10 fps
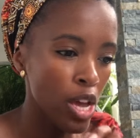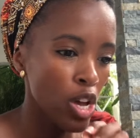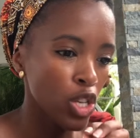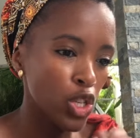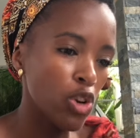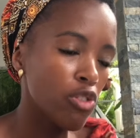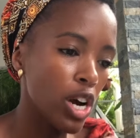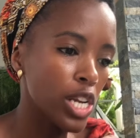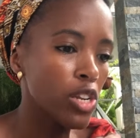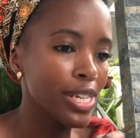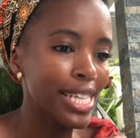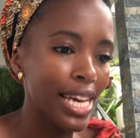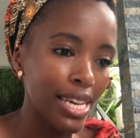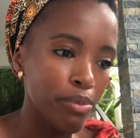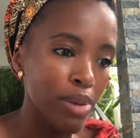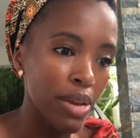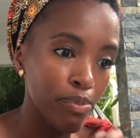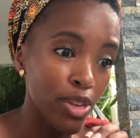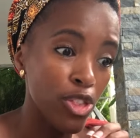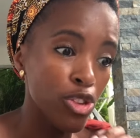So far it looks like it might
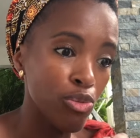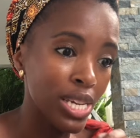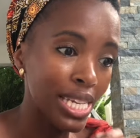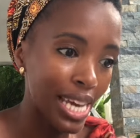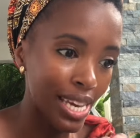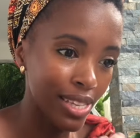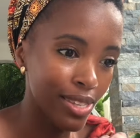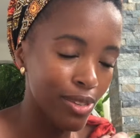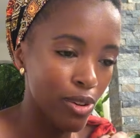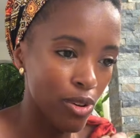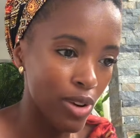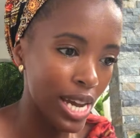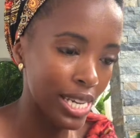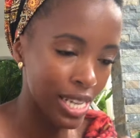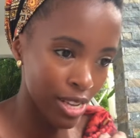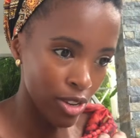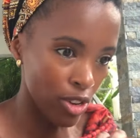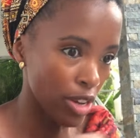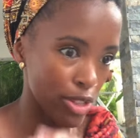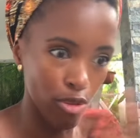be 3 days, all right?
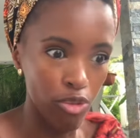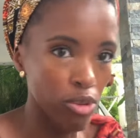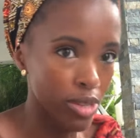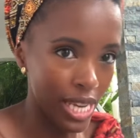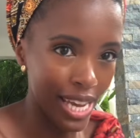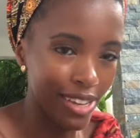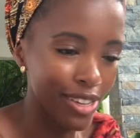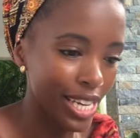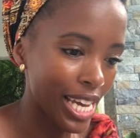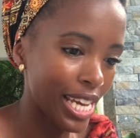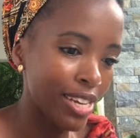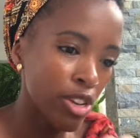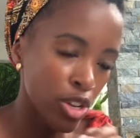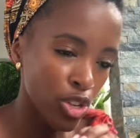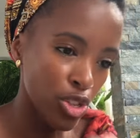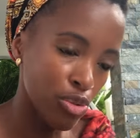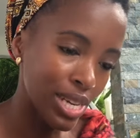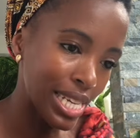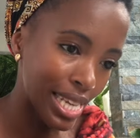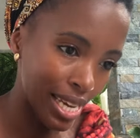Not the full day, okay?
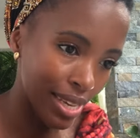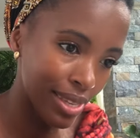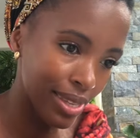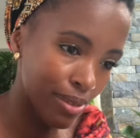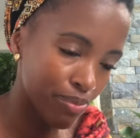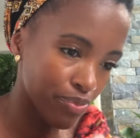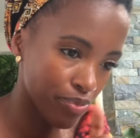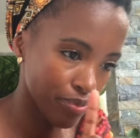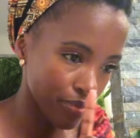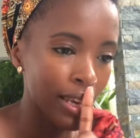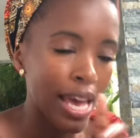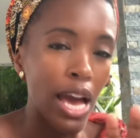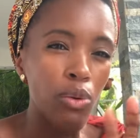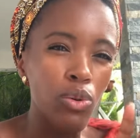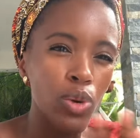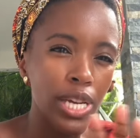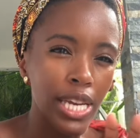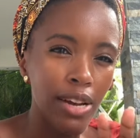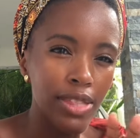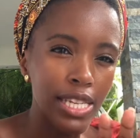3 days. And we're working
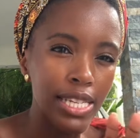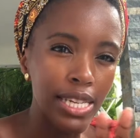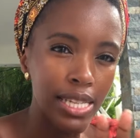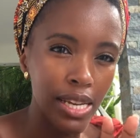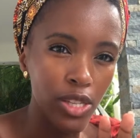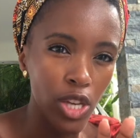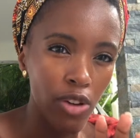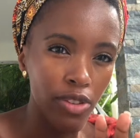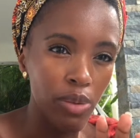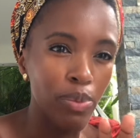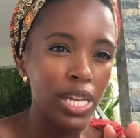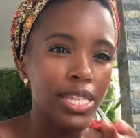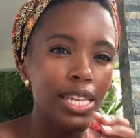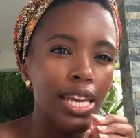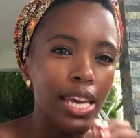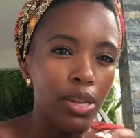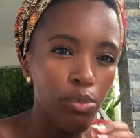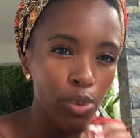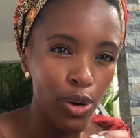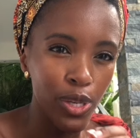out the details of it, but it's an
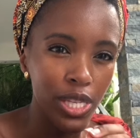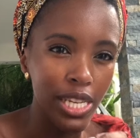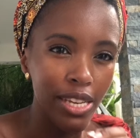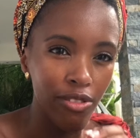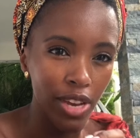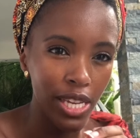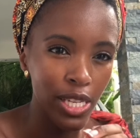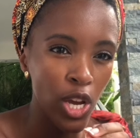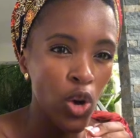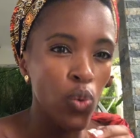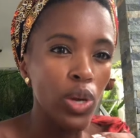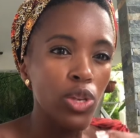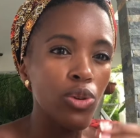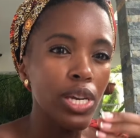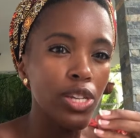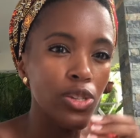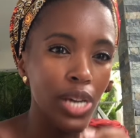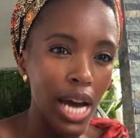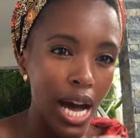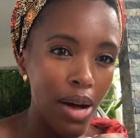in-person event where you get to
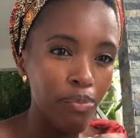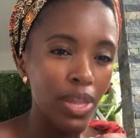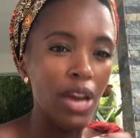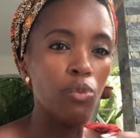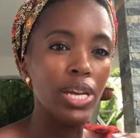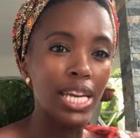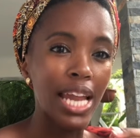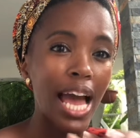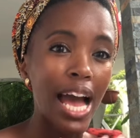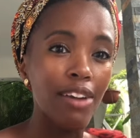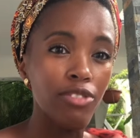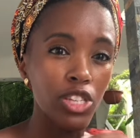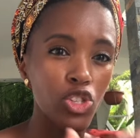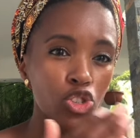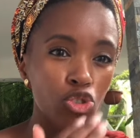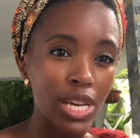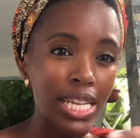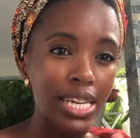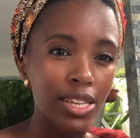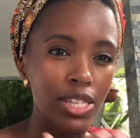come and we can have these
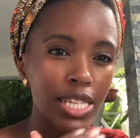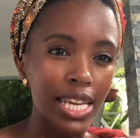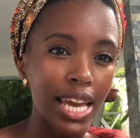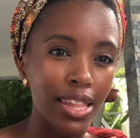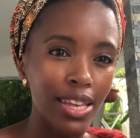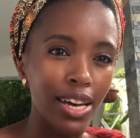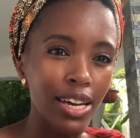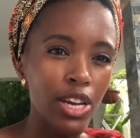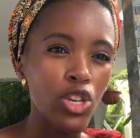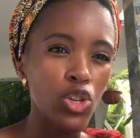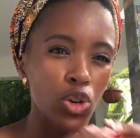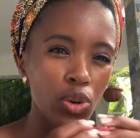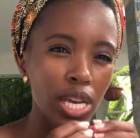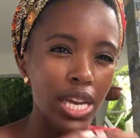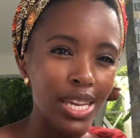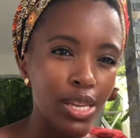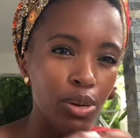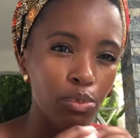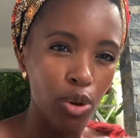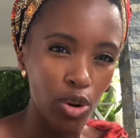trainings together, you know, in
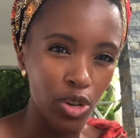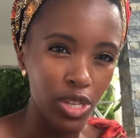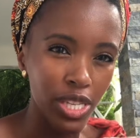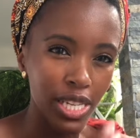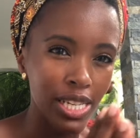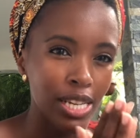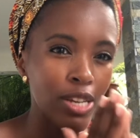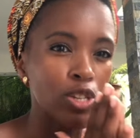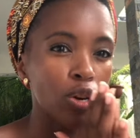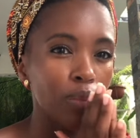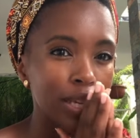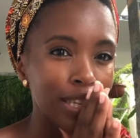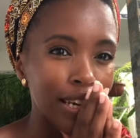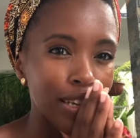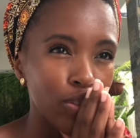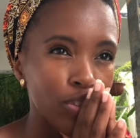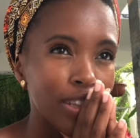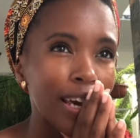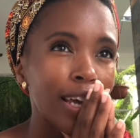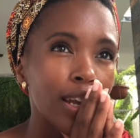person. So I'm excited for
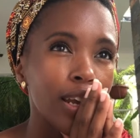that.